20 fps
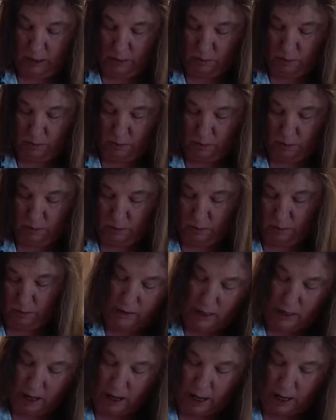not a
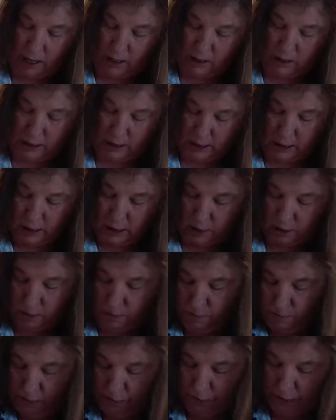lot, you know.
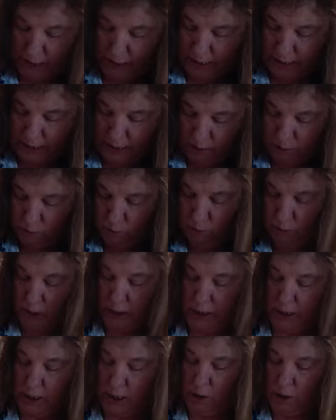And when you
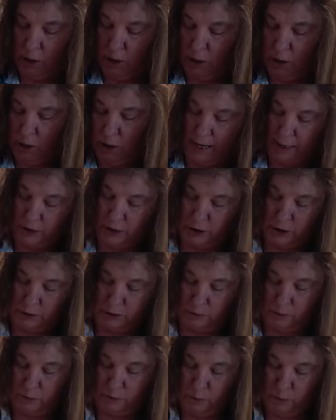go to mash them
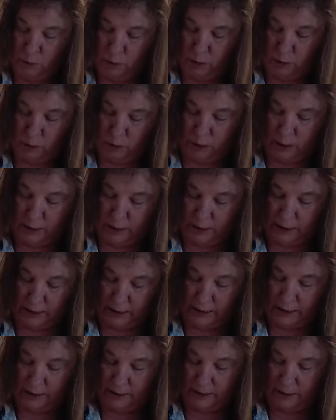with one of
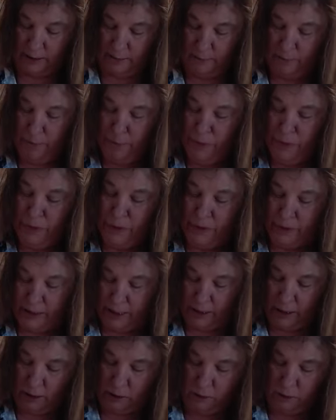these, they
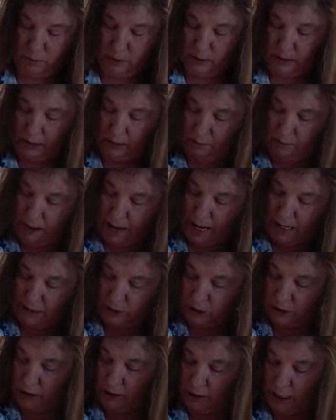don't really mash
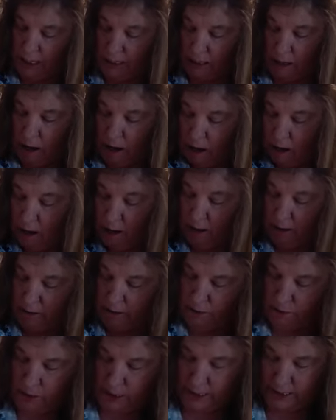it like all the
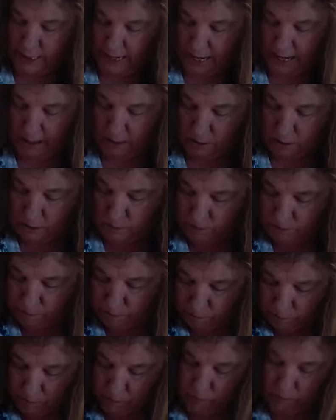way down.
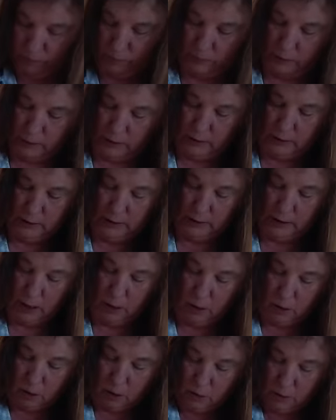
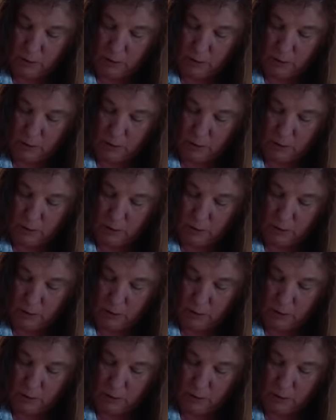So,